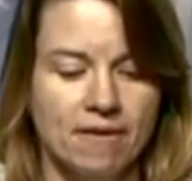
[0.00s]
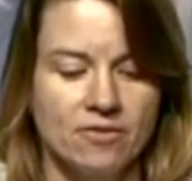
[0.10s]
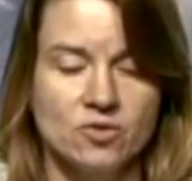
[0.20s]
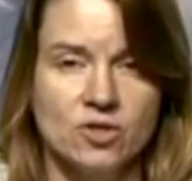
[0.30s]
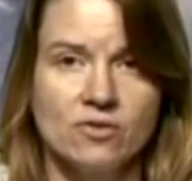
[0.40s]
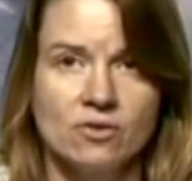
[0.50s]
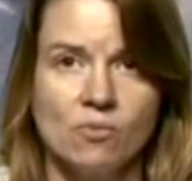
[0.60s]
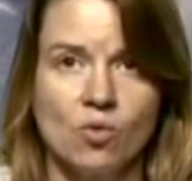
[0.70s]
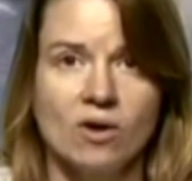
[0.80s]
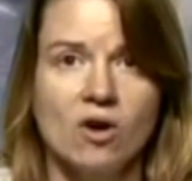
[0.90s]
There's other
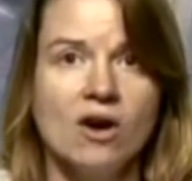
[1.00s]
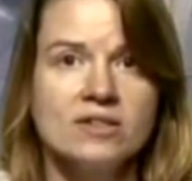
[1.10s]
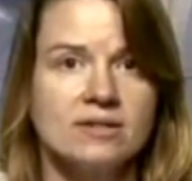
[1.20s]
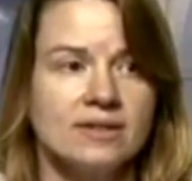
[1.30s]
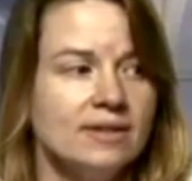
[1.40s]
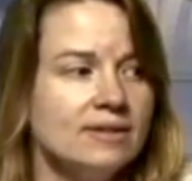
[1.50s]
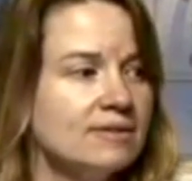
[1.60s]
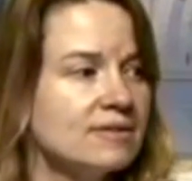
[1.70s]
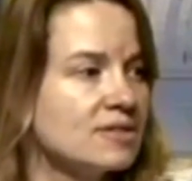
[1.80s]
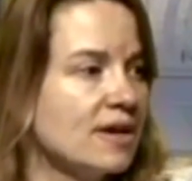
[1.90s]
more costly
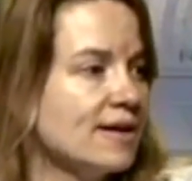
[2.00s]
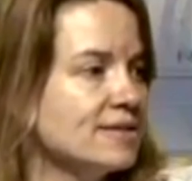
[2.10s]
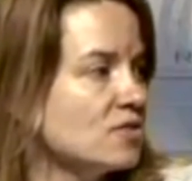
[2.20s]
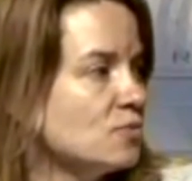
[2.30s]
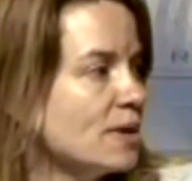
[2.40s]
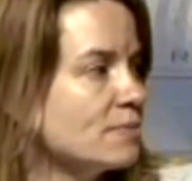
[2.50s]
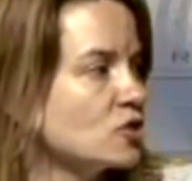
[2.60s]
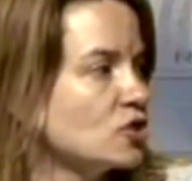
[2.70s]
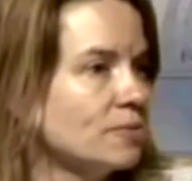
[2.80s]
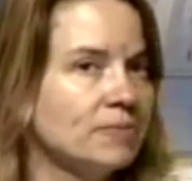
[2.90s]
signs of
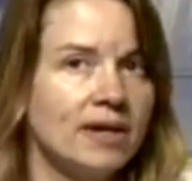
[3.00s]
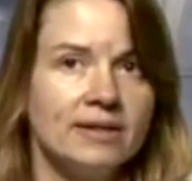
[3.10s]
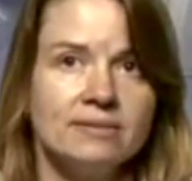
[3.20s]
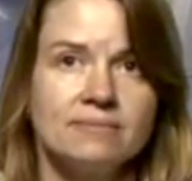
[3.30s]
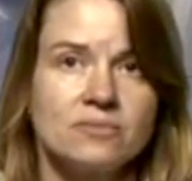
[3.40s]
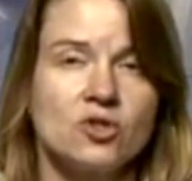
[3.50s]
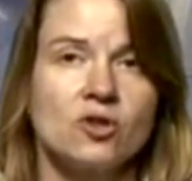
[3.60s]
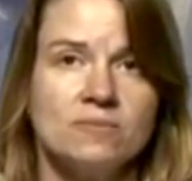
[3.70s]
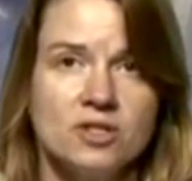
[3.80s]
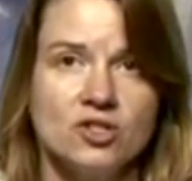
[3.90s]
membership, like
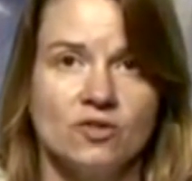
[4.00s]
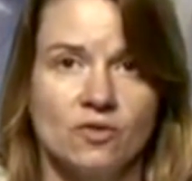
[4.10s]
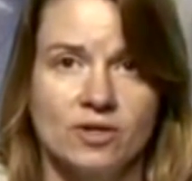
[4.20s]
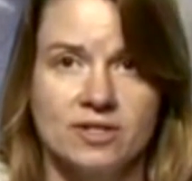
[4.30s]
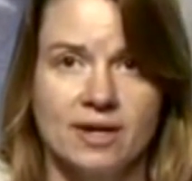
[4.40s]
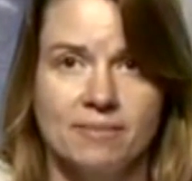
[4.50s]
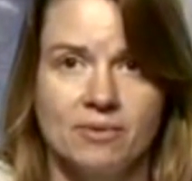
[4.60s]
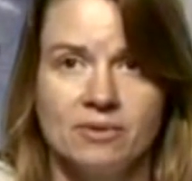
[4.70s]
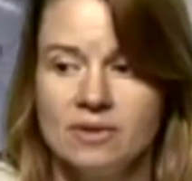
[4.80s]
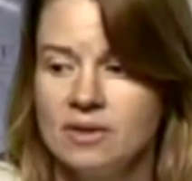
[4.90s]
circumcision, for
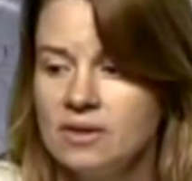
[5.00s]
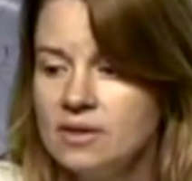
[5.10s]
example.